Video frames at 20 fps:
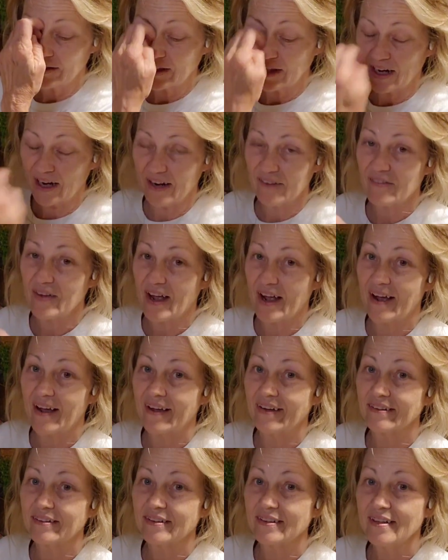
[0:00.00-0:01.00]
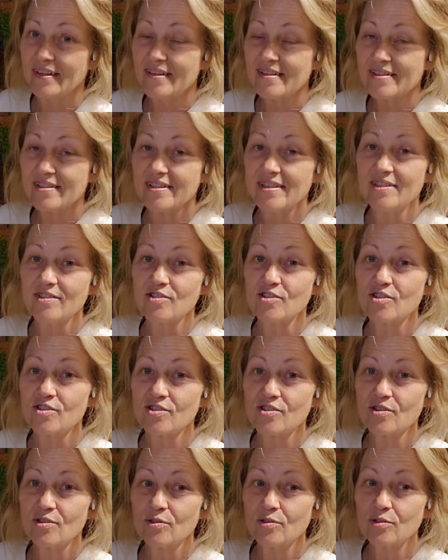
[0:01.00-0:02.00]
that I have had
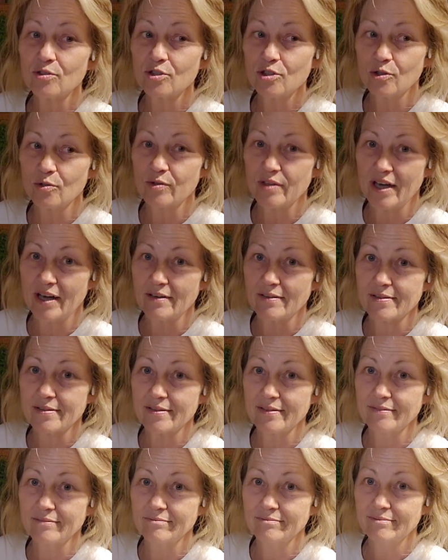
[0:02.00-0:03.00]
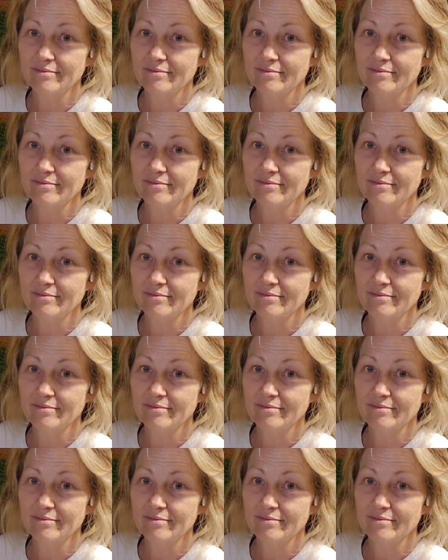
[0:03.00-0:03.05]
since 2000.